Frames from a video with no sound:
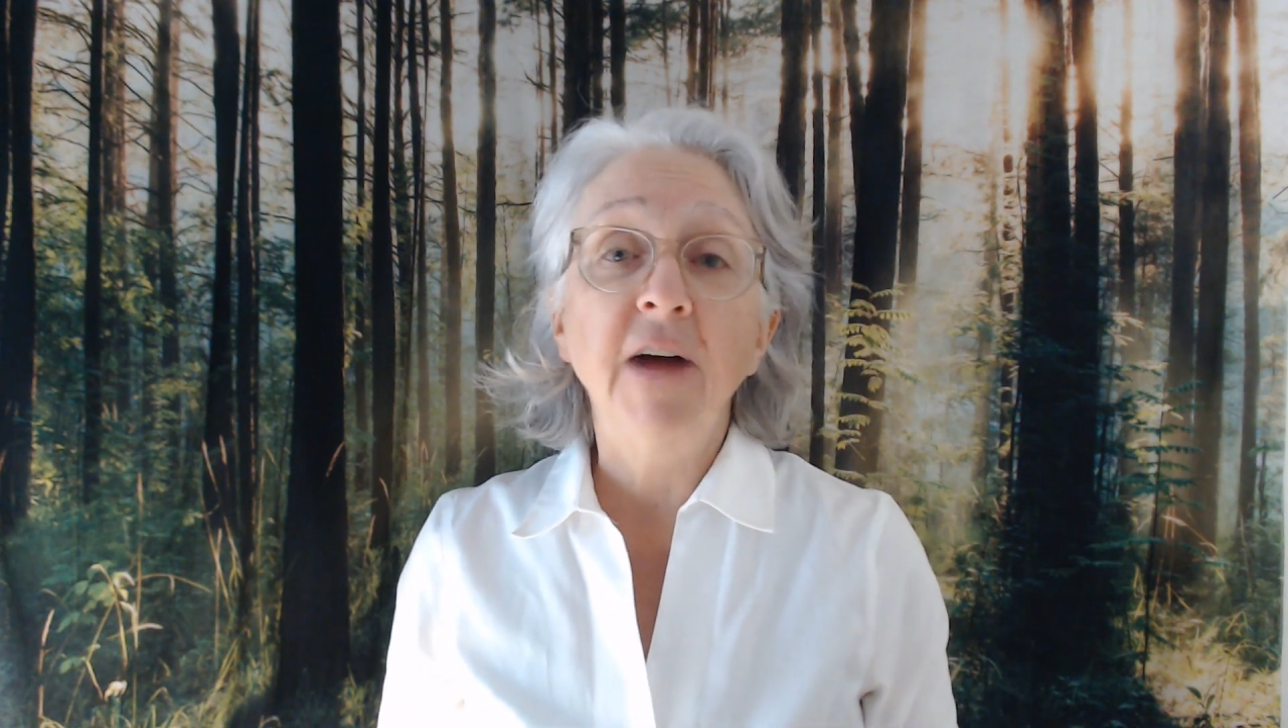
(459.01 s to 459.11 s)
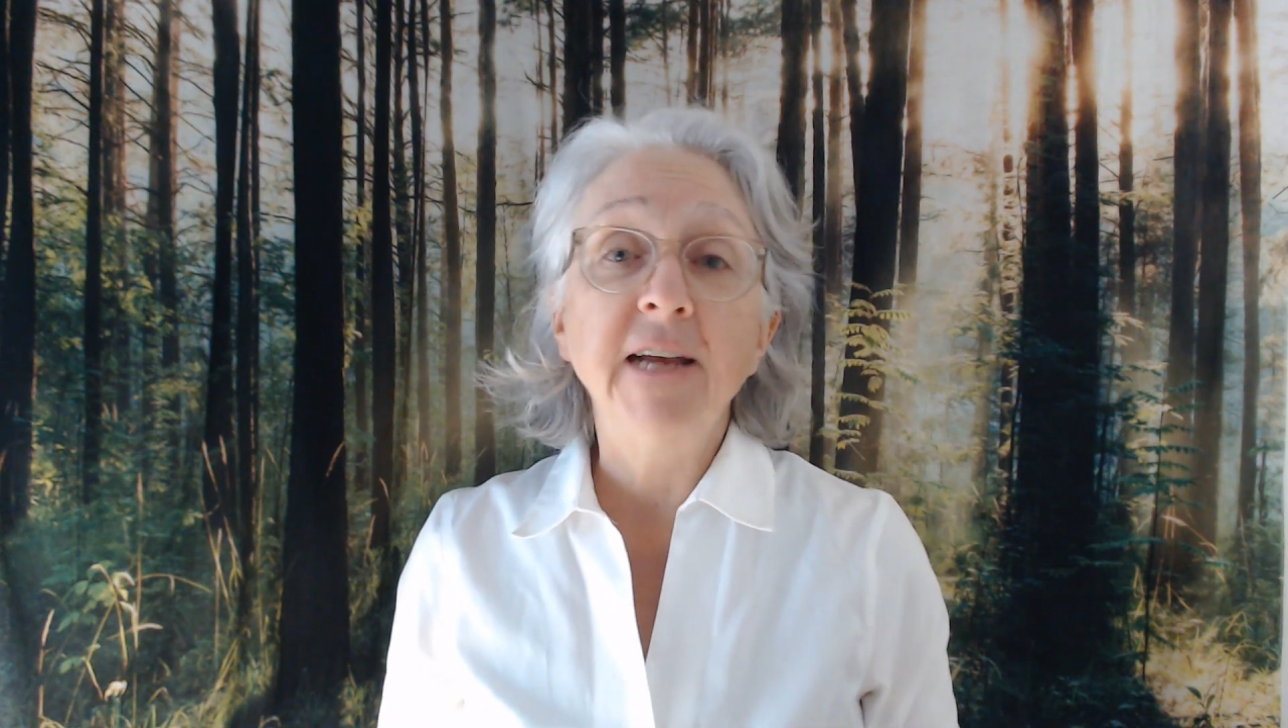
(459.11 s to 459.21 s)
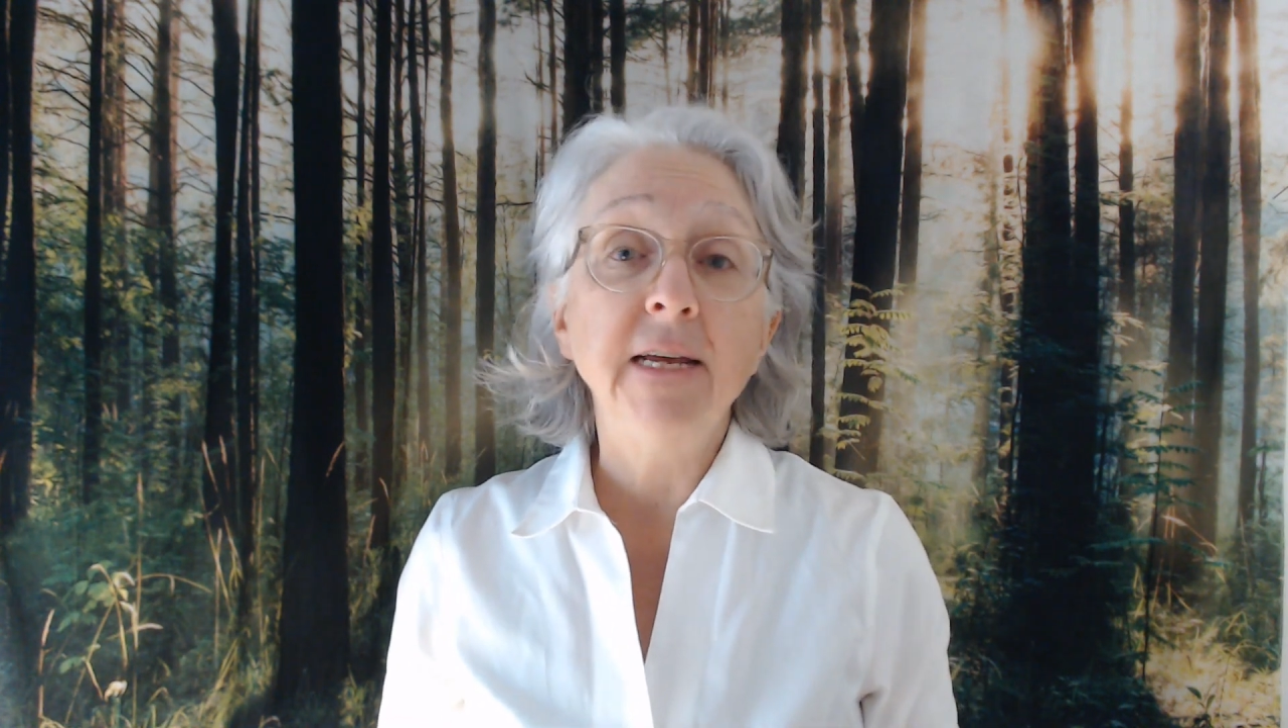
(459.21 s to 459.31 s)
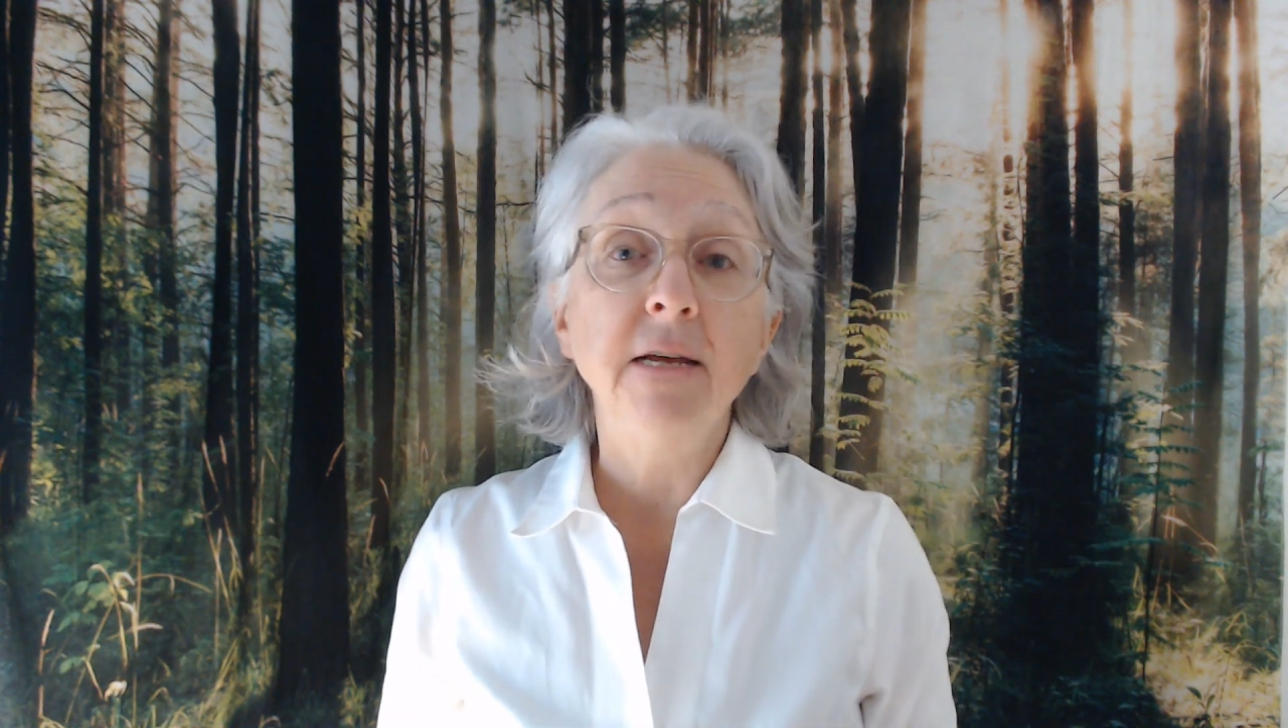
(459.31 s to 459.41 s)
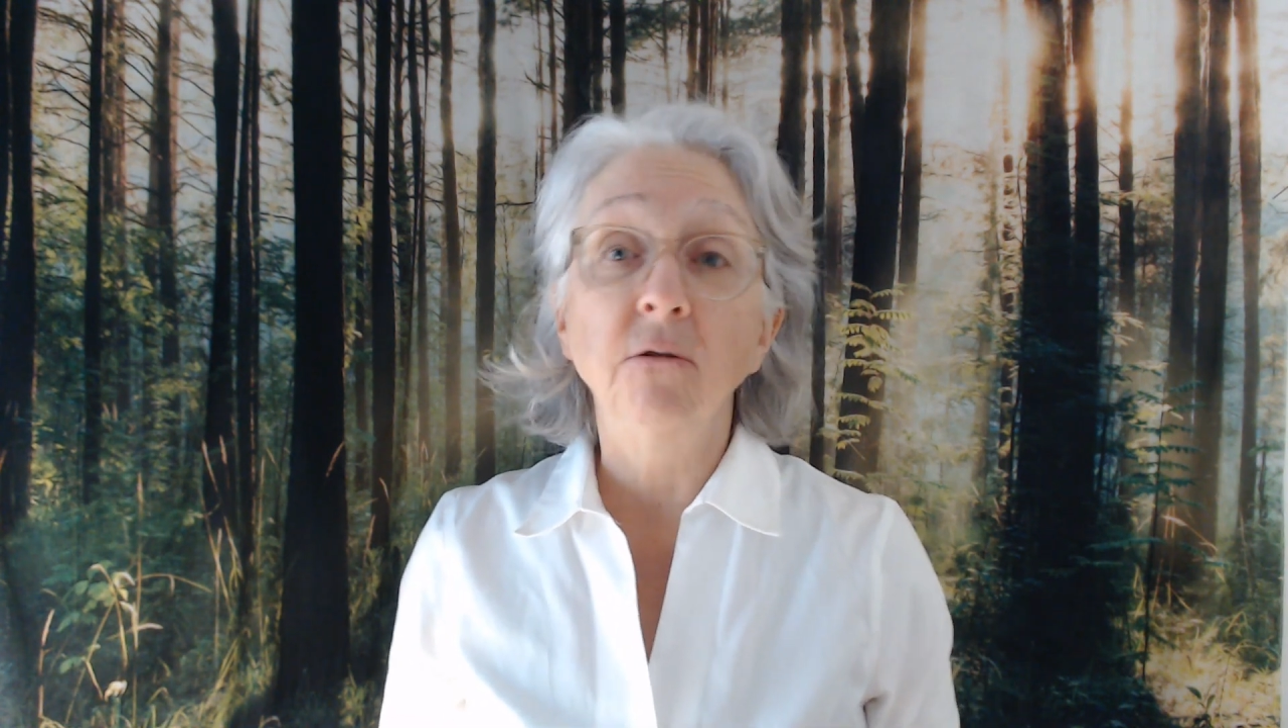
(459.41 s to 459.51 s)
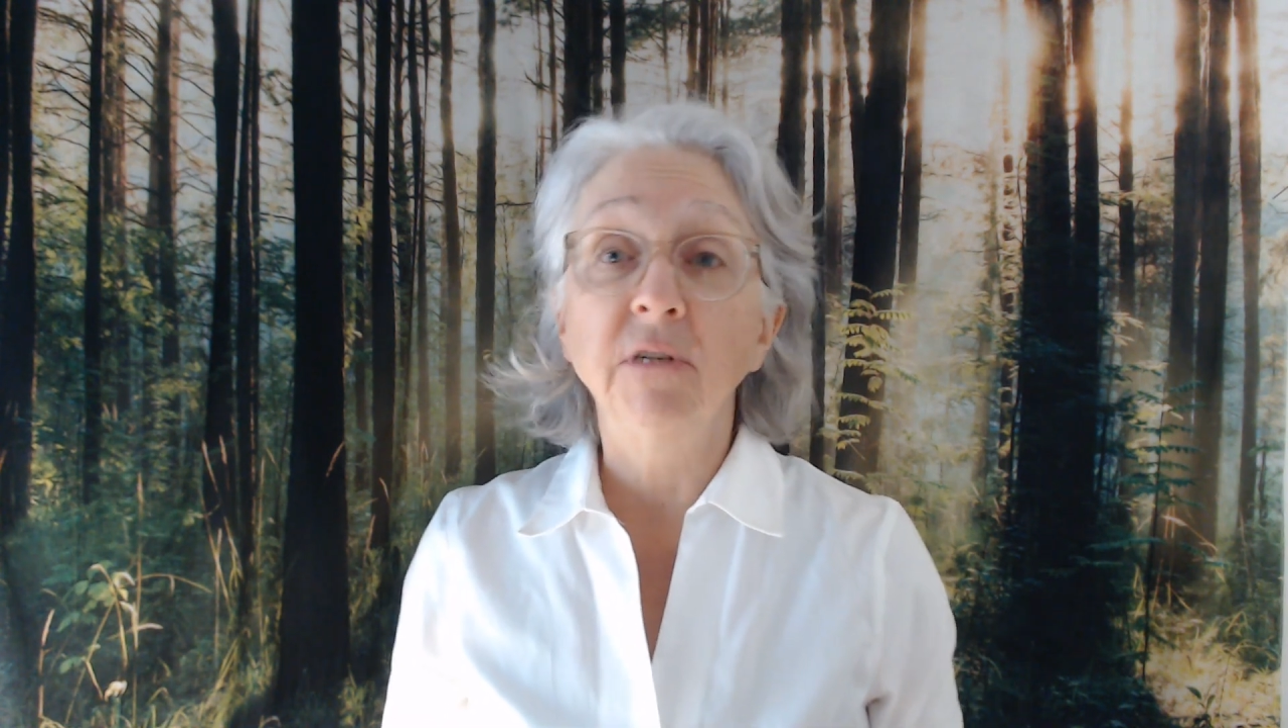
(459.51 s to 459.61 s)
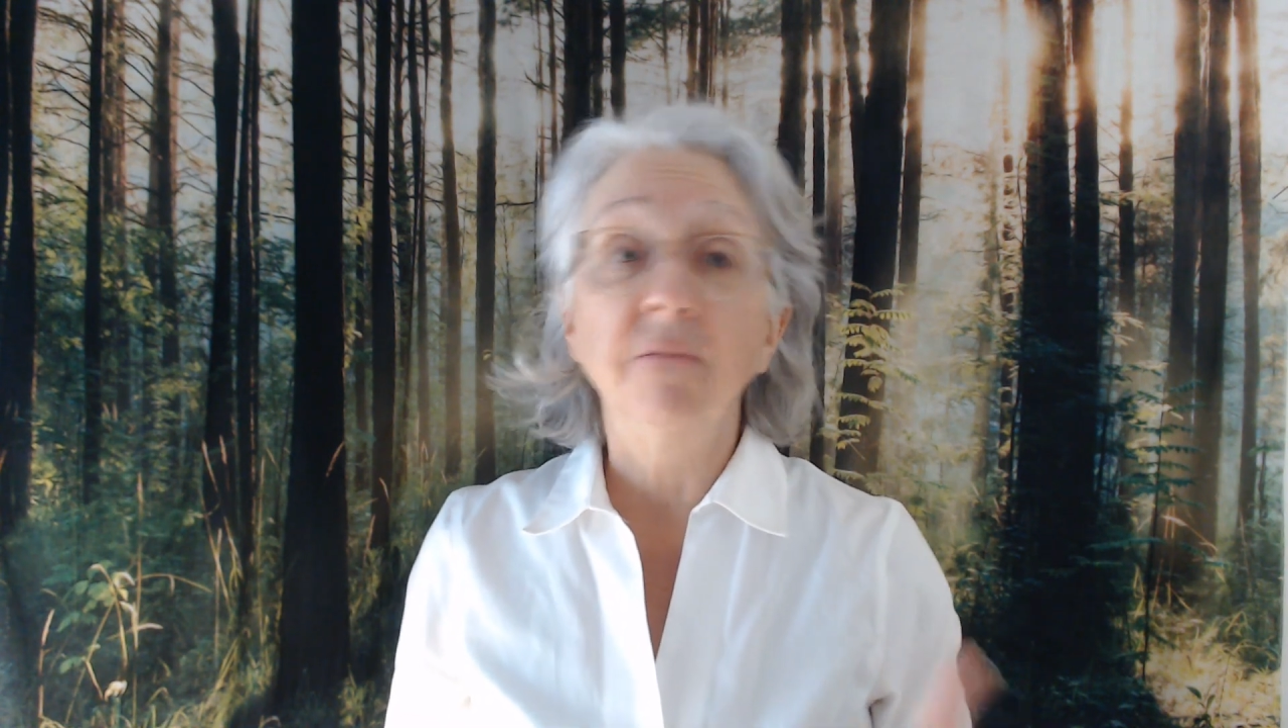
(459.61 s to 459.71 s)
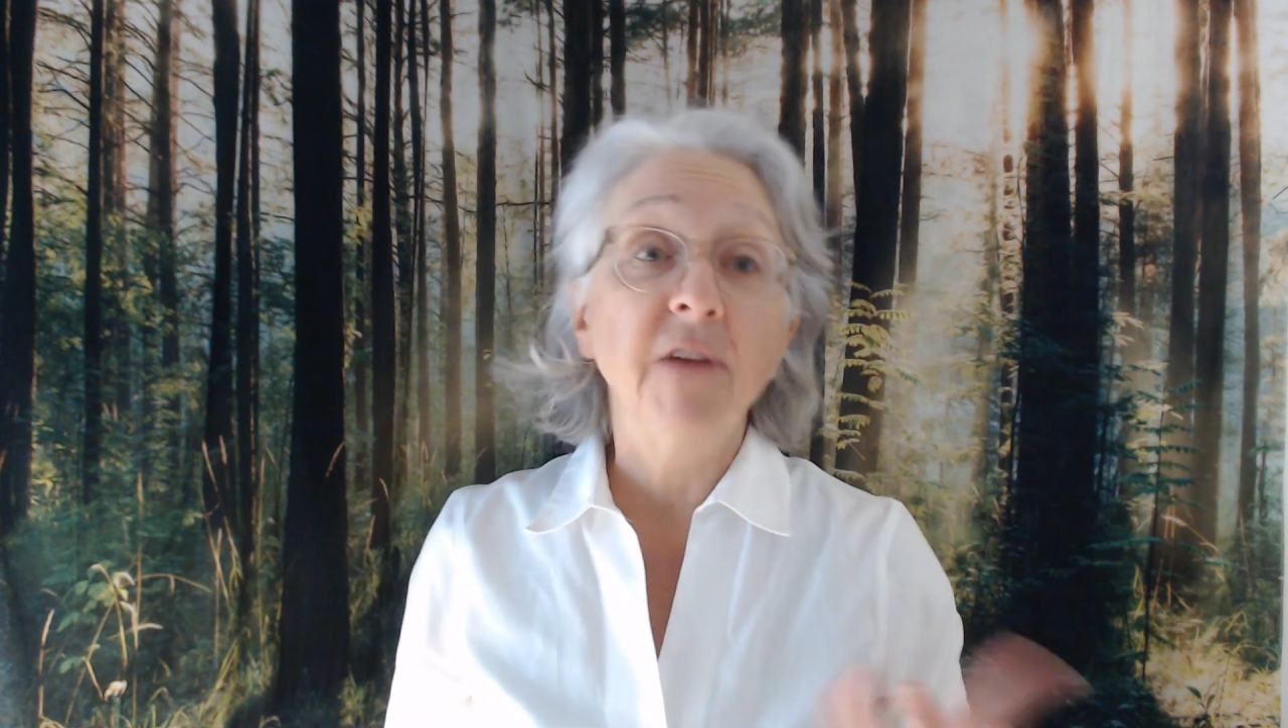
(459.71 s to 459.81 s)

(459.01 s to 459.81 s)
ID or some